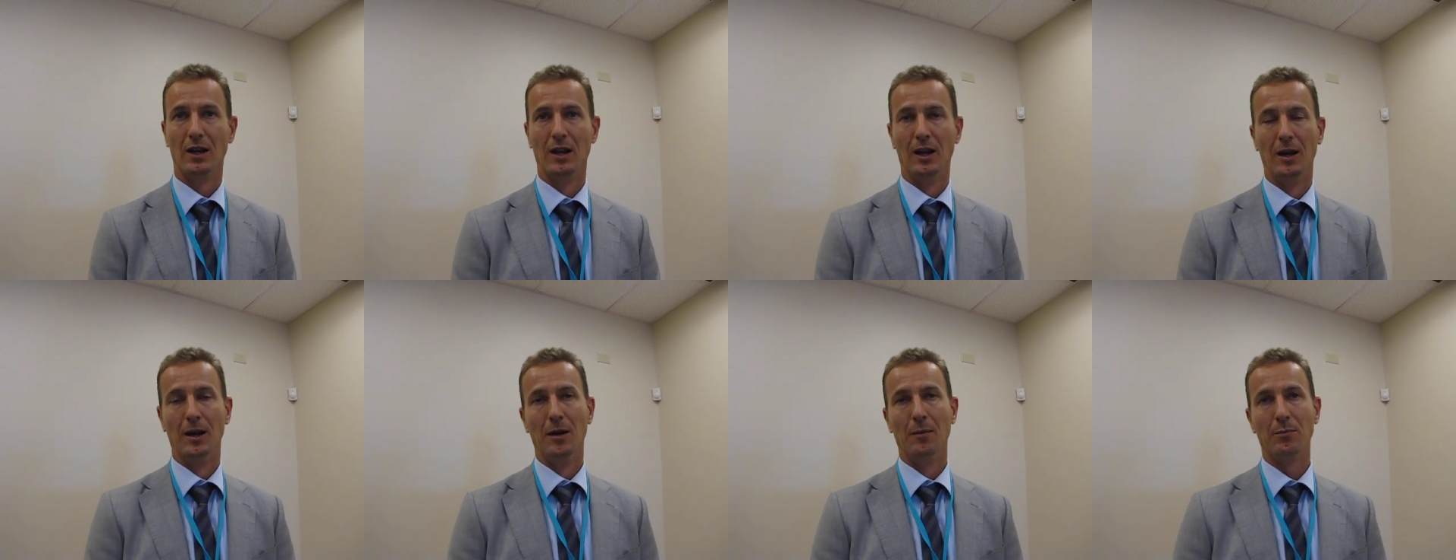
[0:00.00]

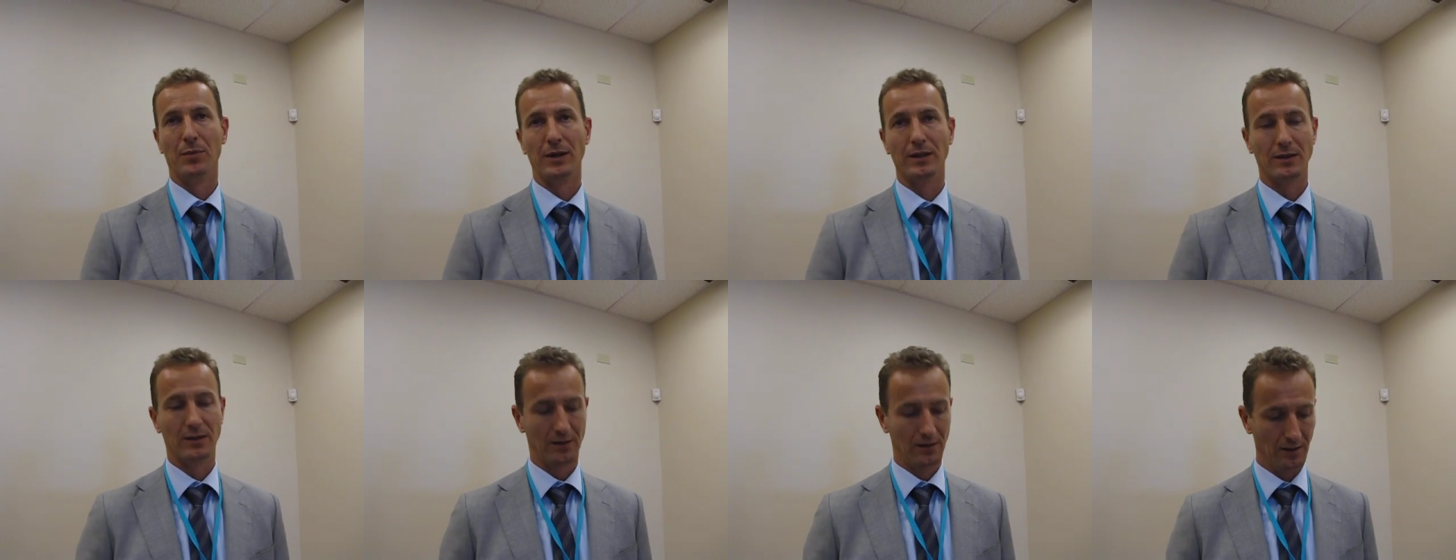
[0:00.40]
Okay.
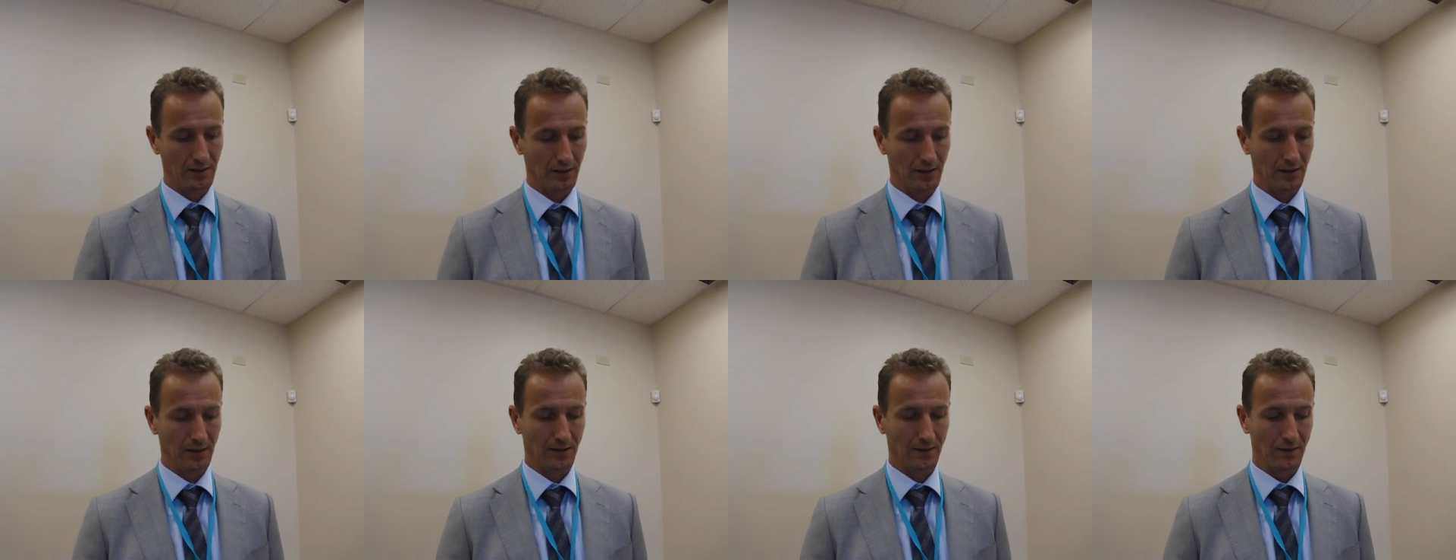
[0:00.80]
But
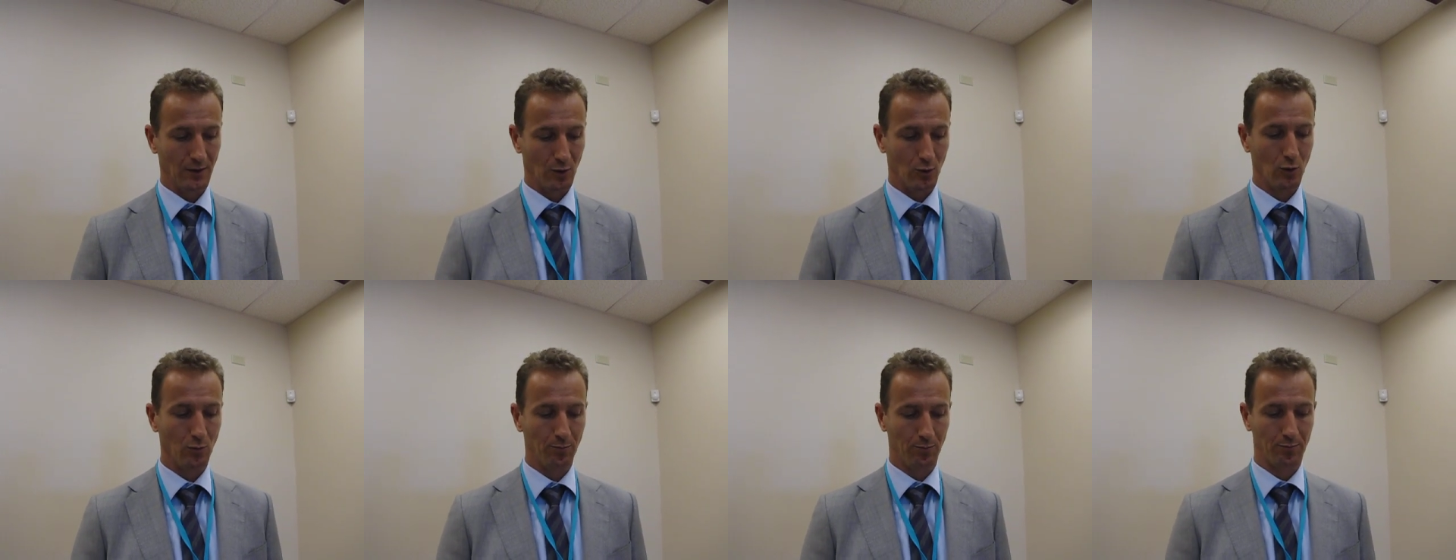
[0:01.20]
uh, the
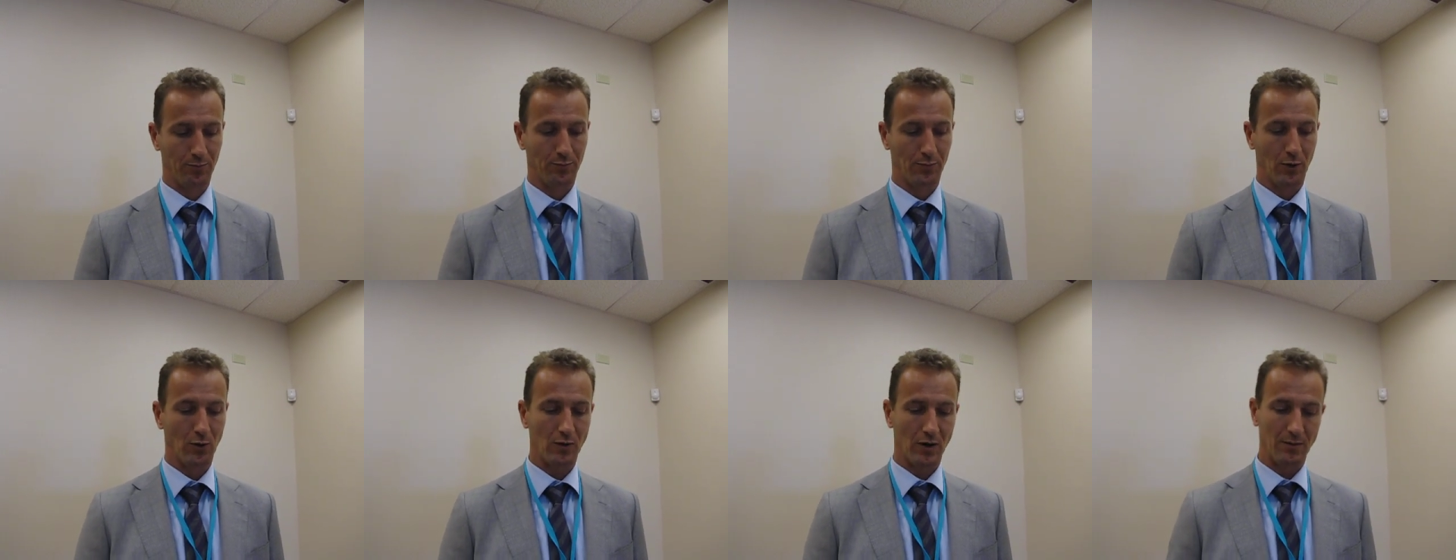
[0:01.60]
whole
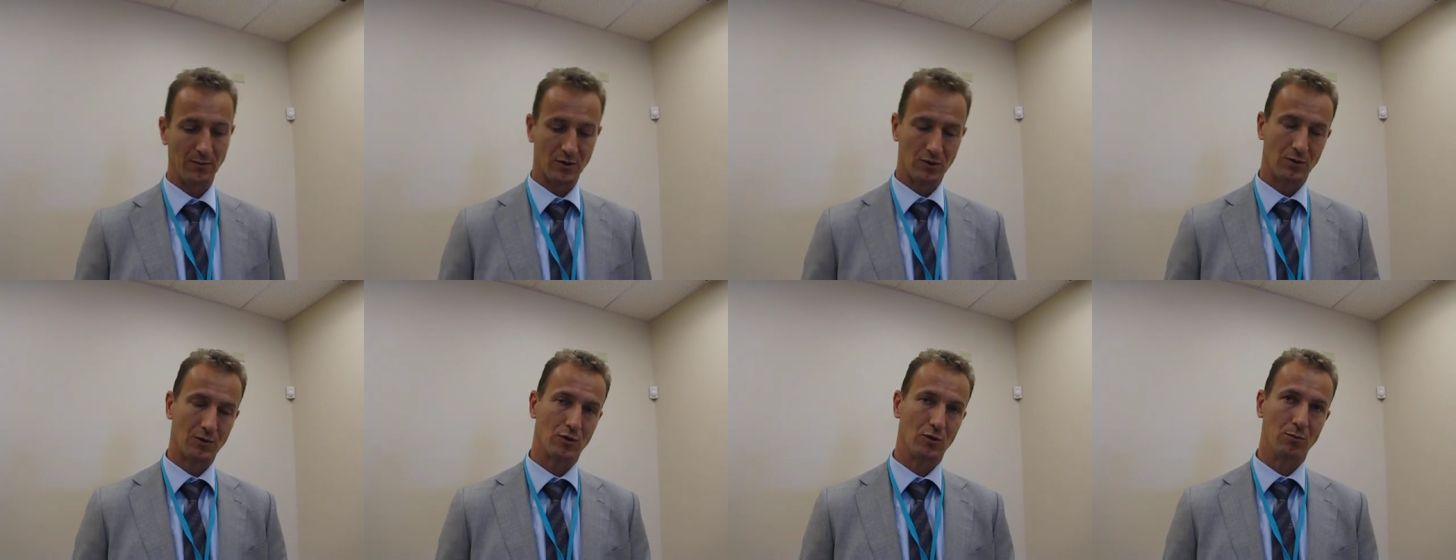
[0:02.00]
program
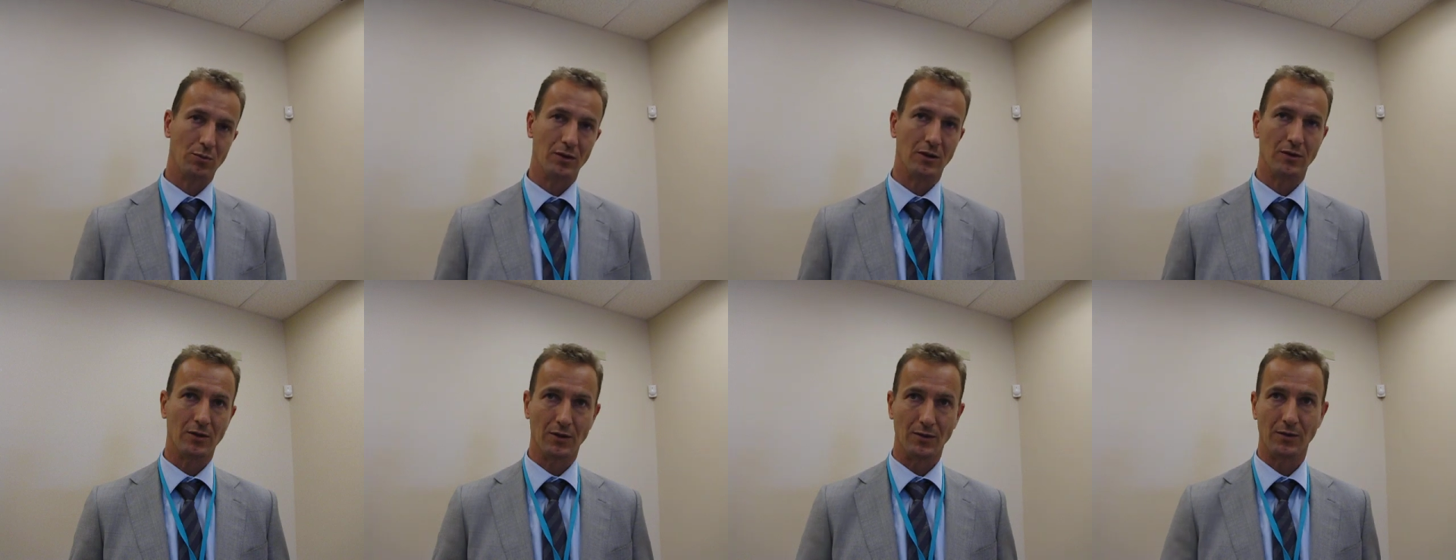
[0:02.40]
is also
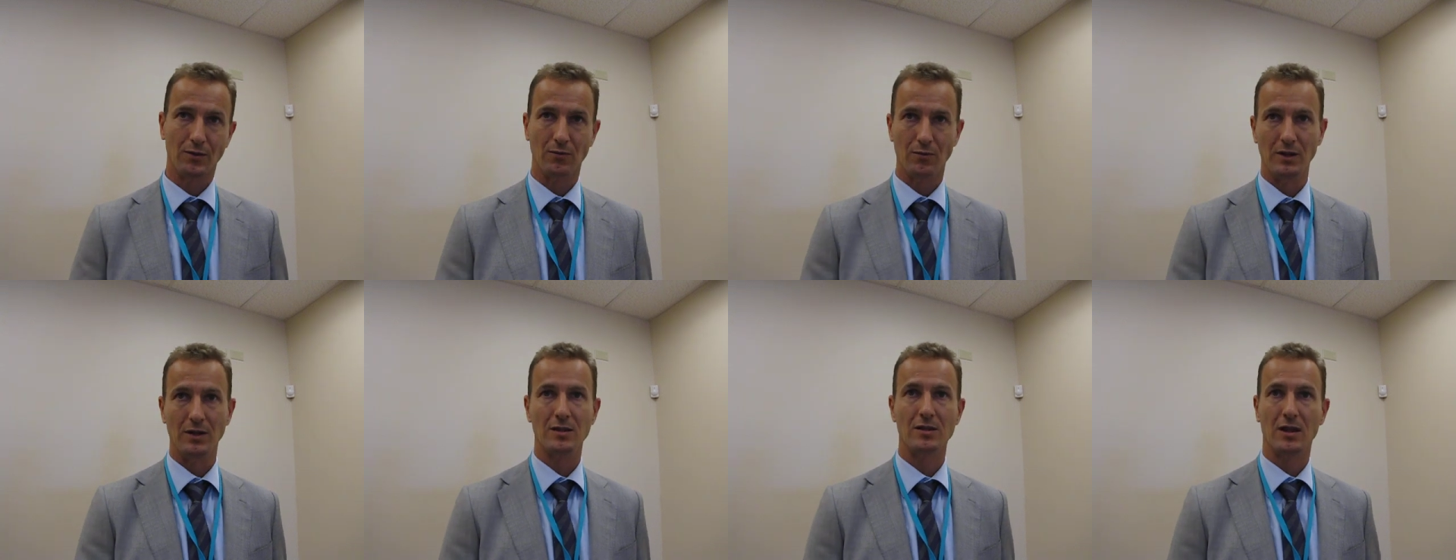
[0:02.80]
built on
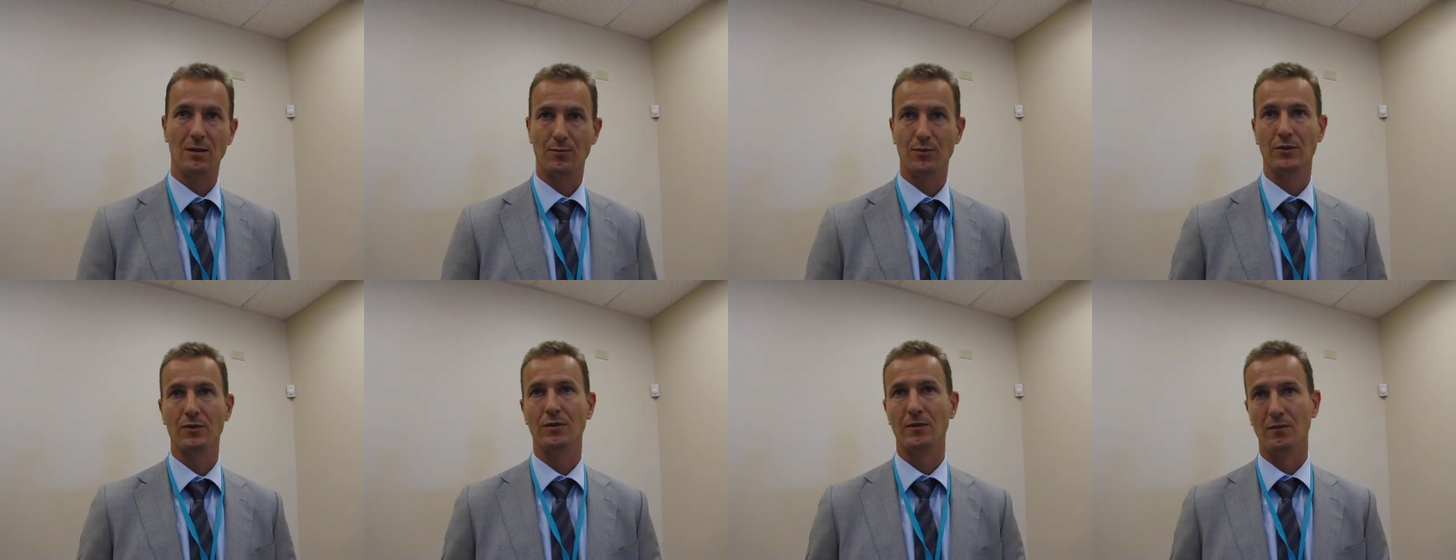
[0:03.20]
three
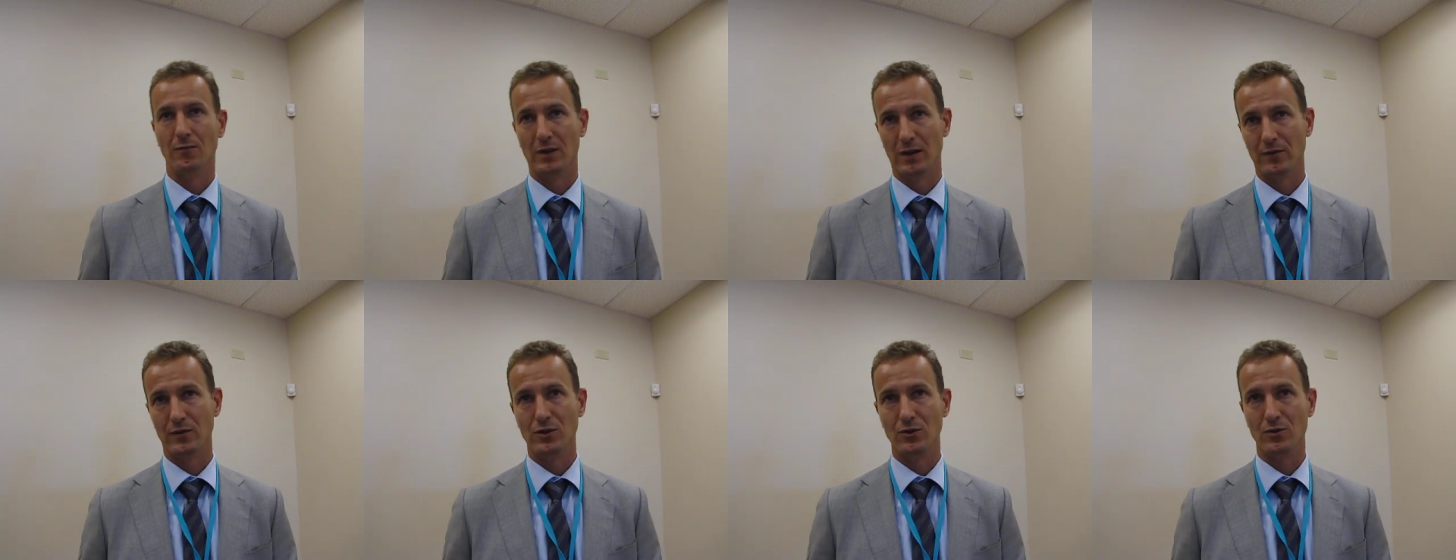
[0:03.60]
separate
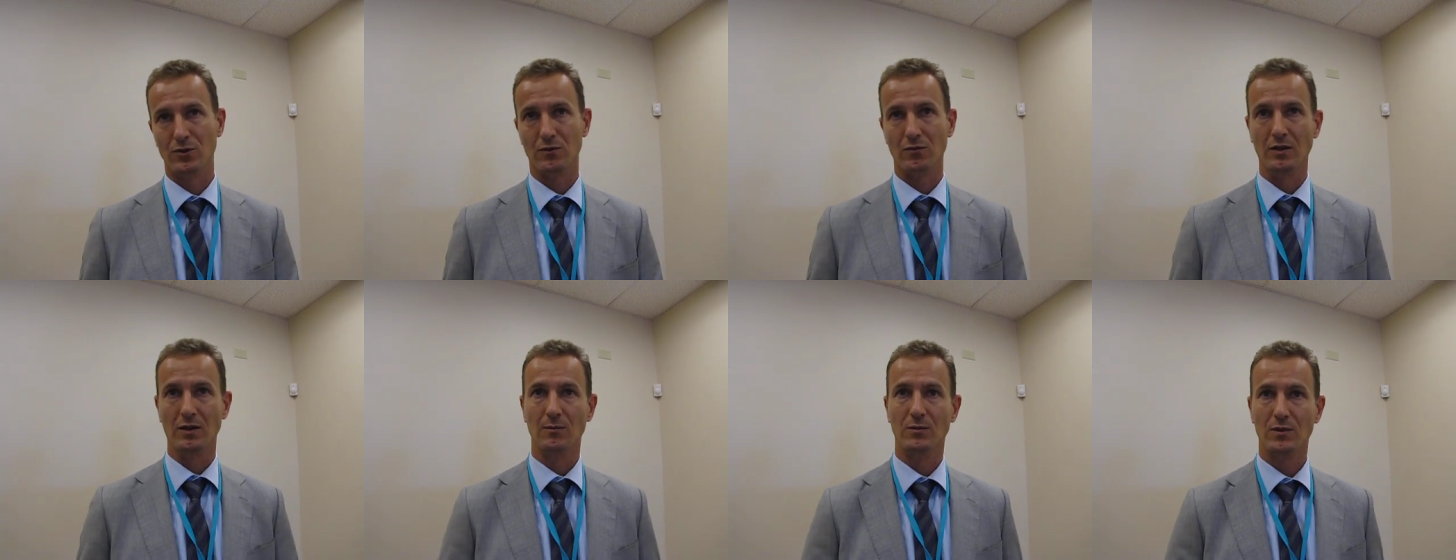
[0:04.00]
revenue
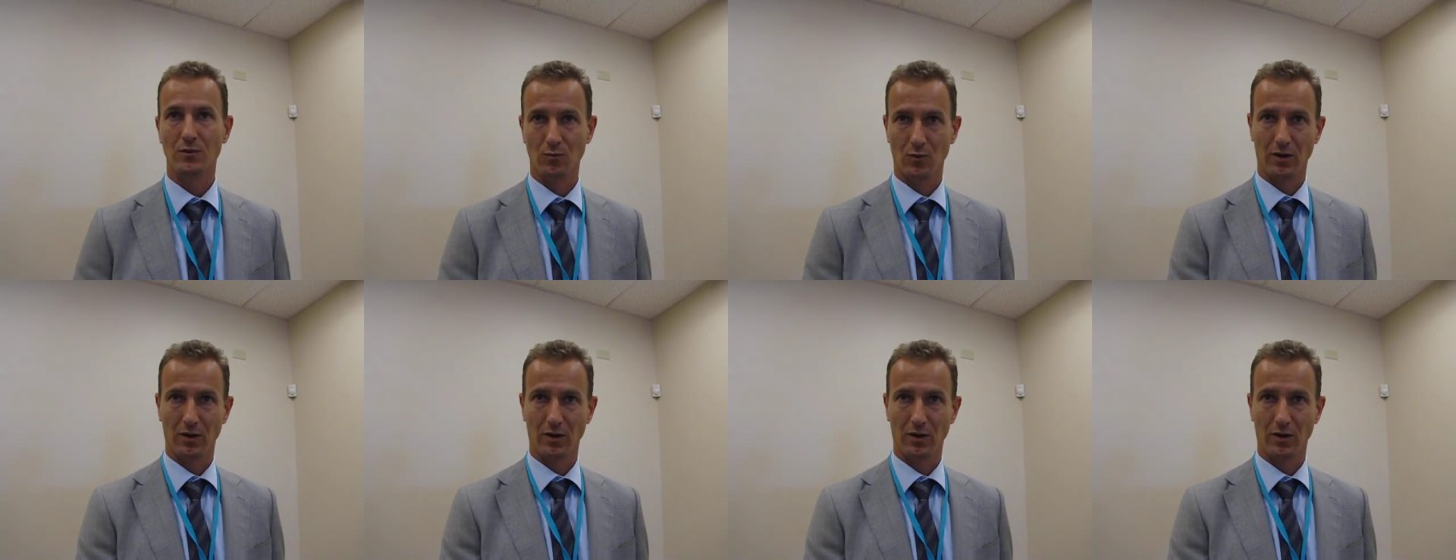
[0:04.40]
streams: